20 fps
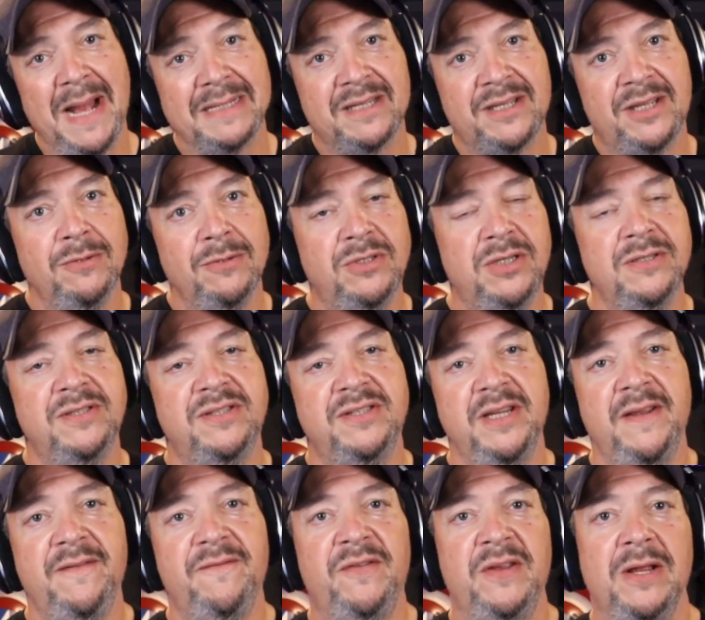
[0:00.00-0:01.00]
to
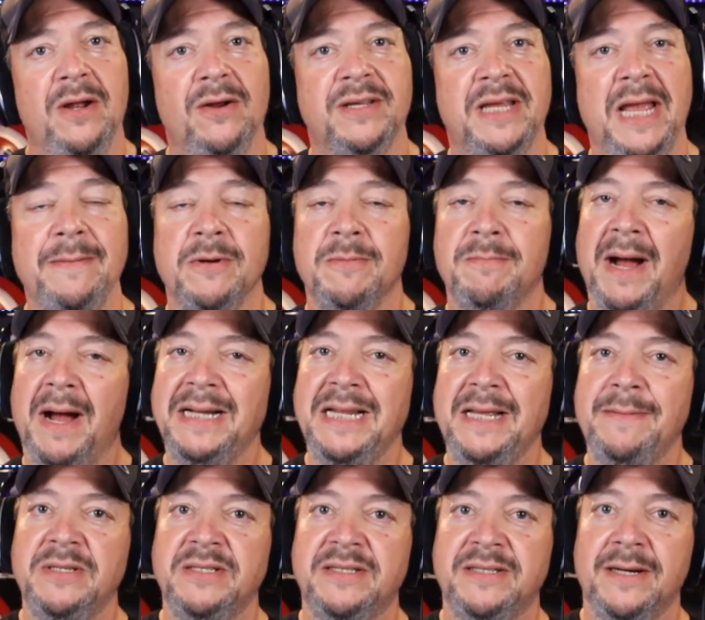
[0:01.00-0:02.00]
Q2C VR Gamer. My
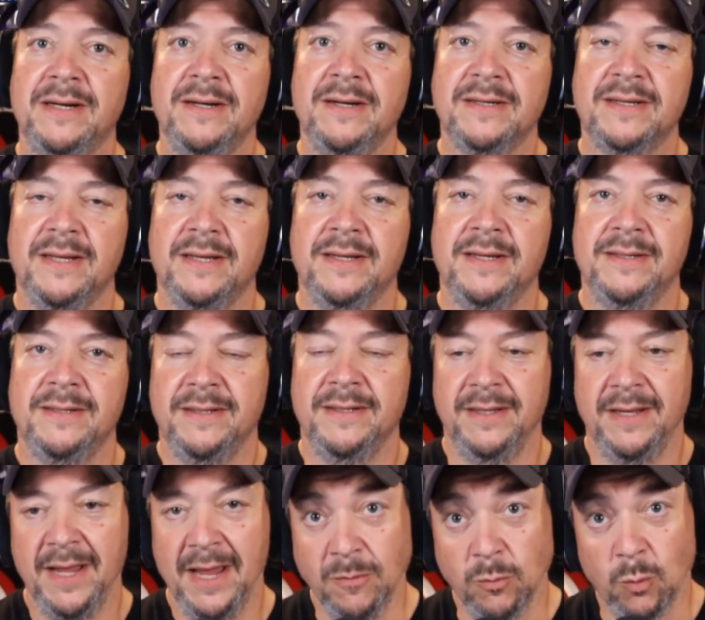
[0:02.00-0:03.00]
name is Eric,
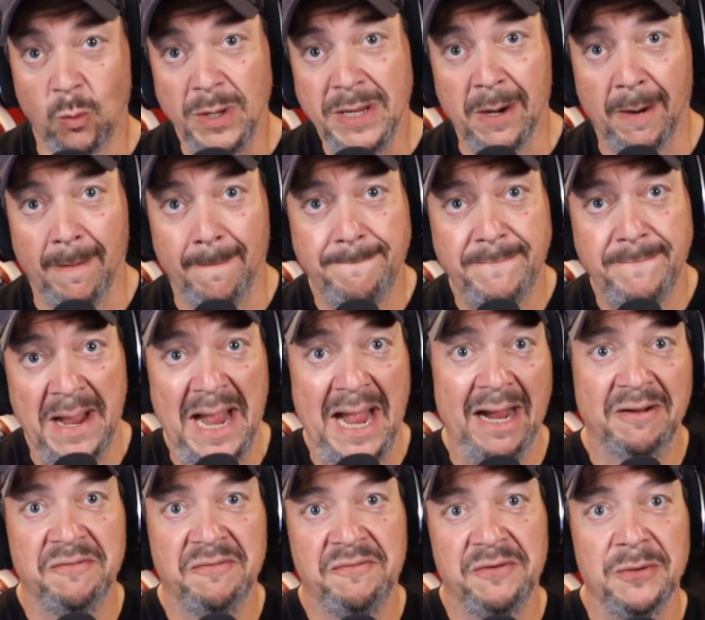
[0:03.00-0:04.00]
and we are
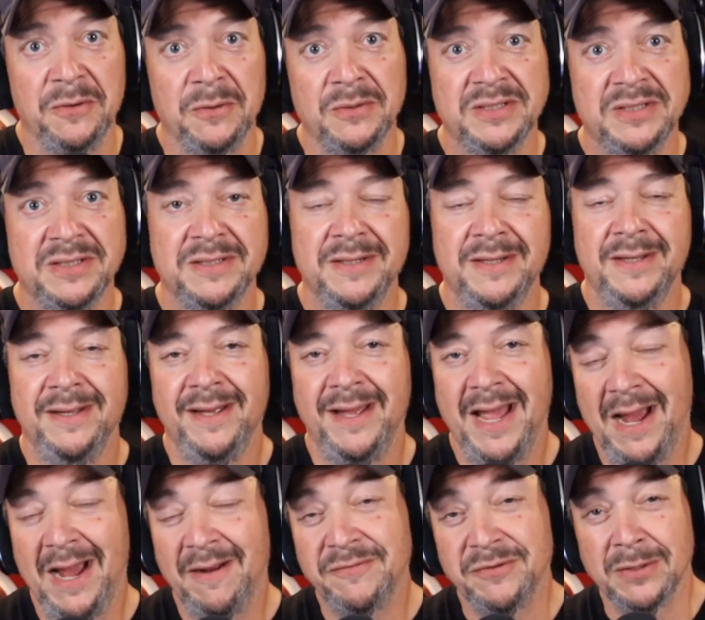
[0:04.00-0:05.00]
back, folks.
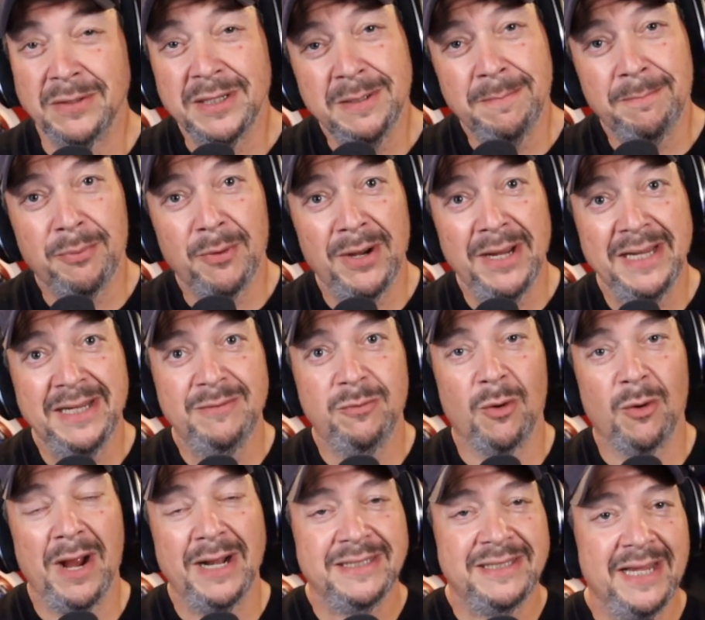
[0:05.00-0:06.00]
After a little break where I
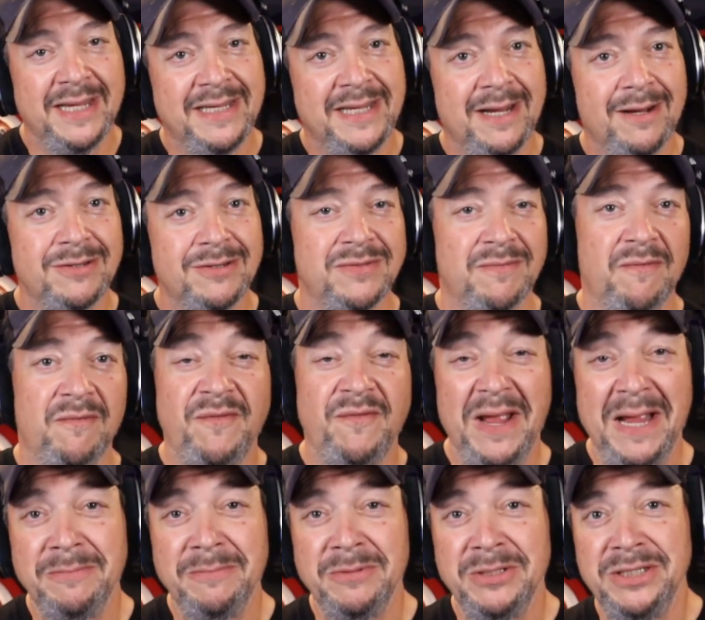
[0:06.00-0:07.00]
had to take care of some
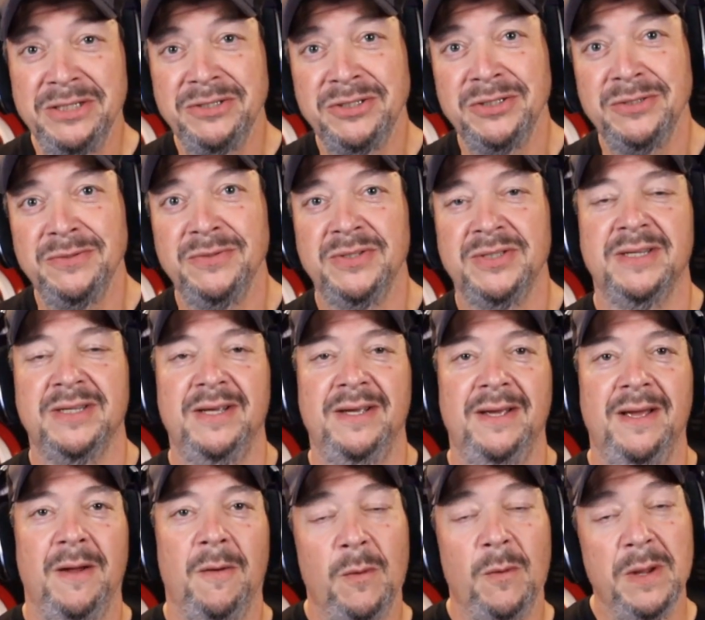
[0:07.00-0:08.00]
family issues,
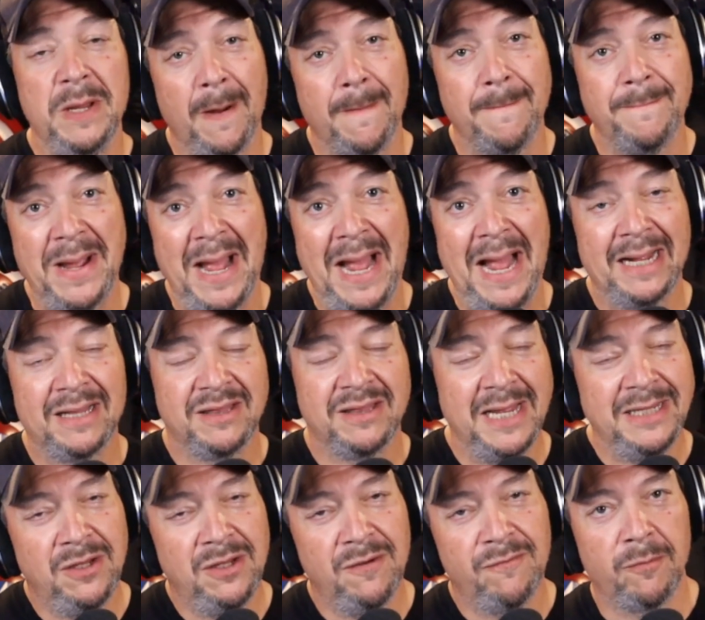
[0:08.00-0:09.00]
we are back.
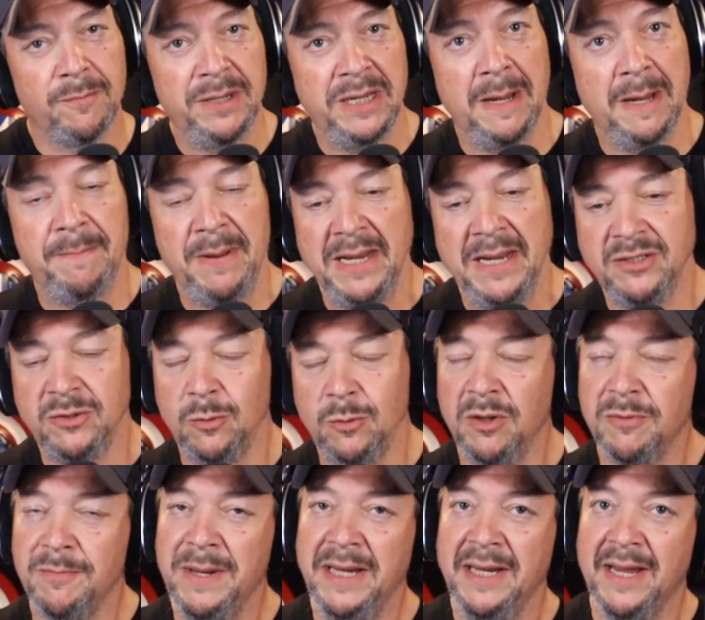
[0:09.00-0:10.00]
Thank you for being patient with
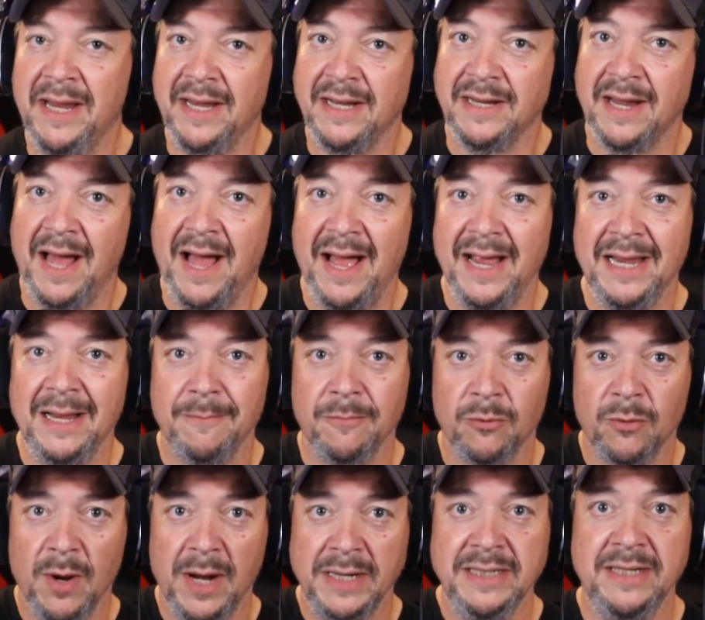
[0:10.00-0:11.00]
me, and I am
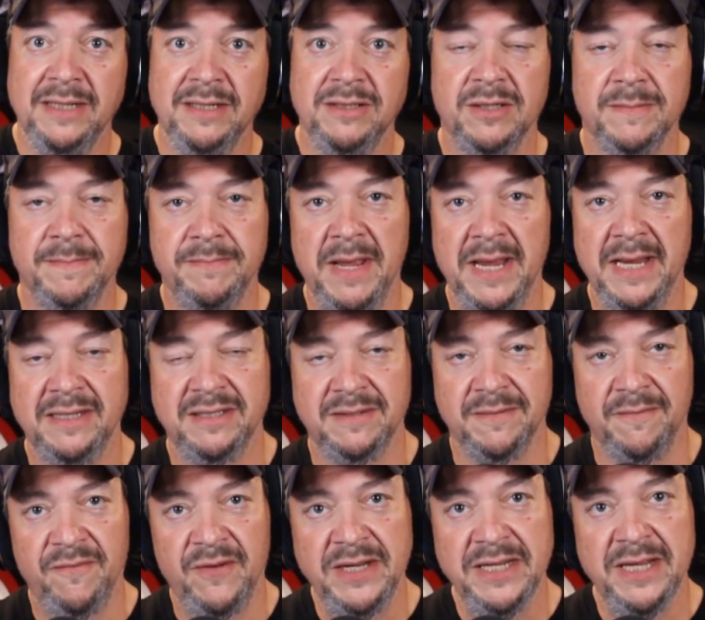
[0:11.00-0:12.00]
ready to make some
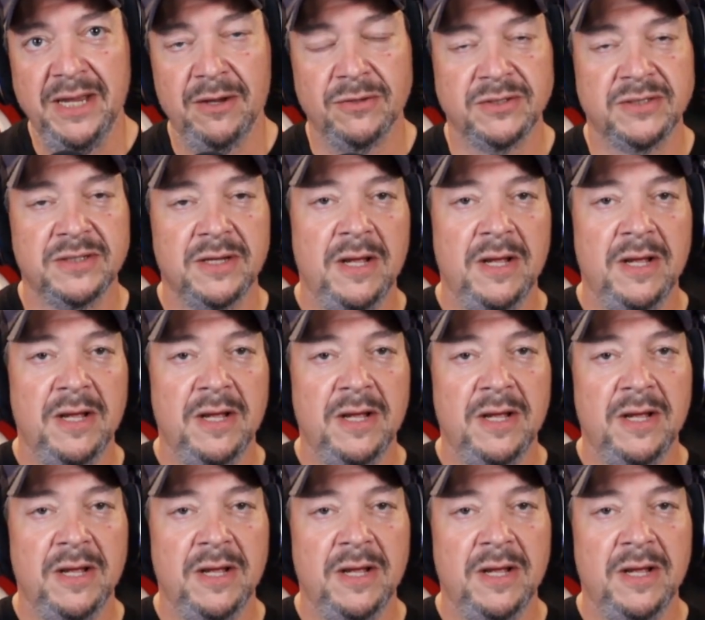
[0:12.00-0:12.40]
videos.